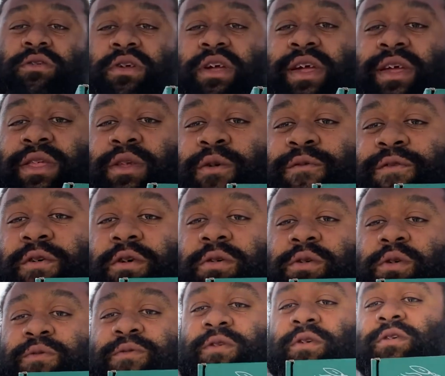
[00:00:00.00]
Wait, don't fall,
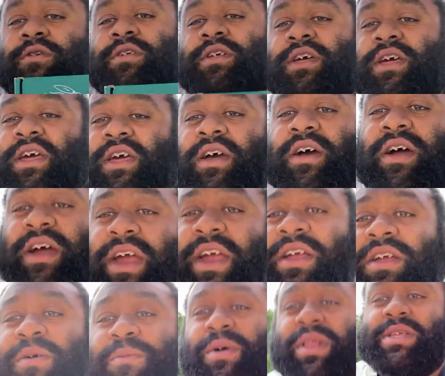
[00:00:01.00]
don't fall. All
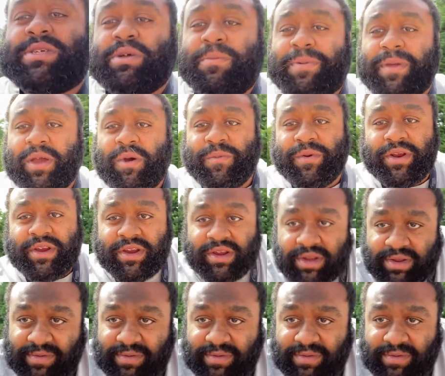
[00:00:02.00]
right, come on, let's go pick a winner.